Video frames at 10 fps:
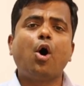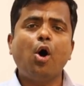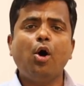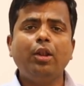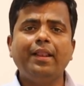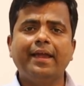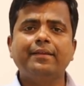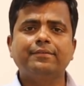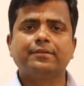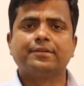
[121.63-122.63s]
all
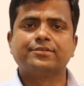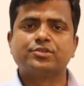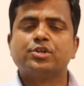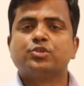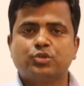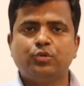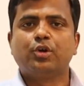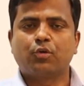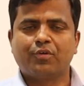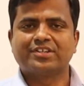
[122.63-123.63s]
answers to
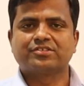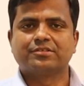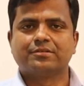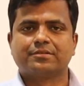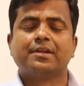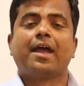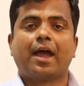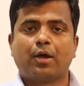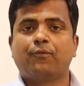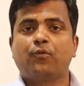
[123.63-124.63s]
your questions
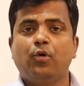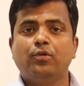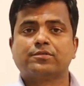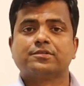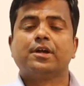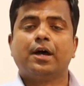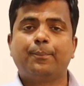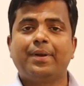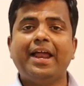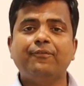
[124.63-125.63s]
and of course a
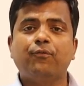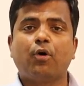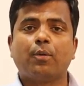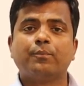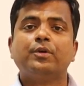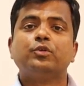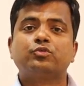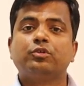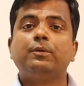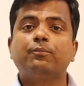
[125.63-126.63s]
platform
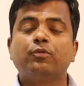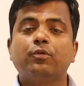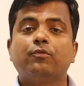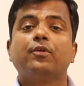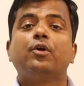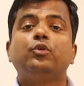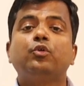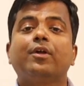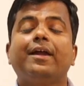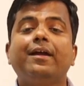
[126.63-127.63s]
to improve
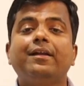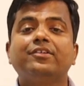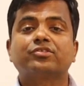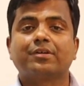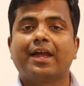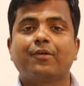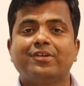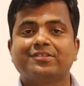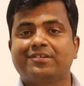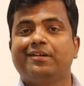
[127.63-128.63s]
your English
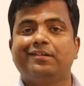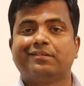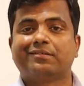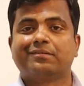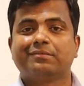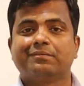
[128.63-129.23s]
language skills.